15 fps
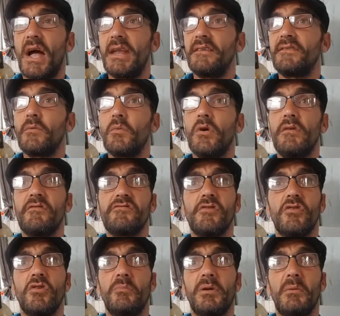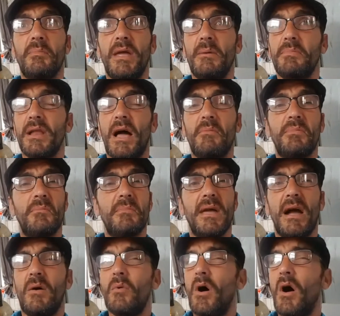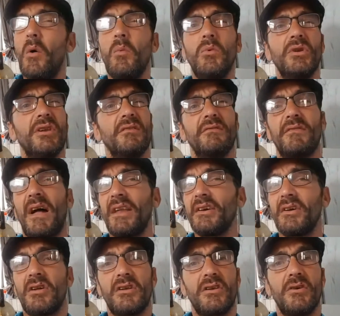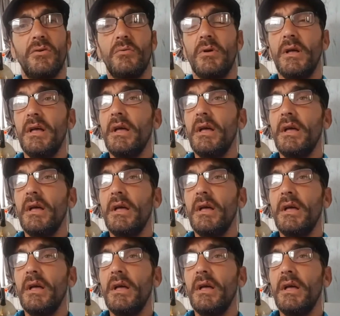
and if it weren't for a couple of people helping me out, I wouldn't have had a clue.